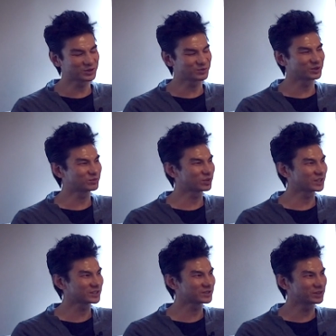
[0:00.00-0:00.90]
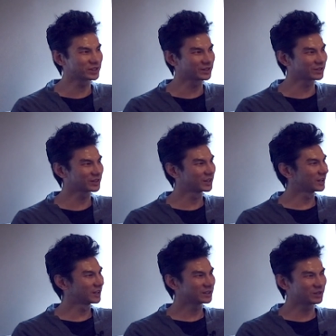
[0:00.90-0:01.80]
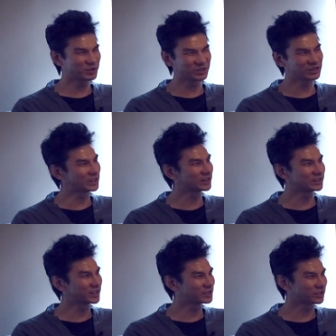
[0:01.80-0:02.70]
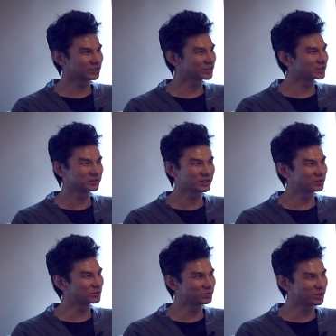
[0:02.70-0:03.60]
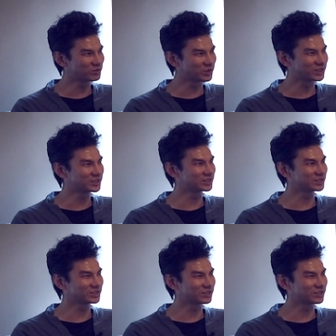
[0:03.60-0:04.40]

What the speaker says: always been impressed with the opinionated nature of Ruby on Rails, and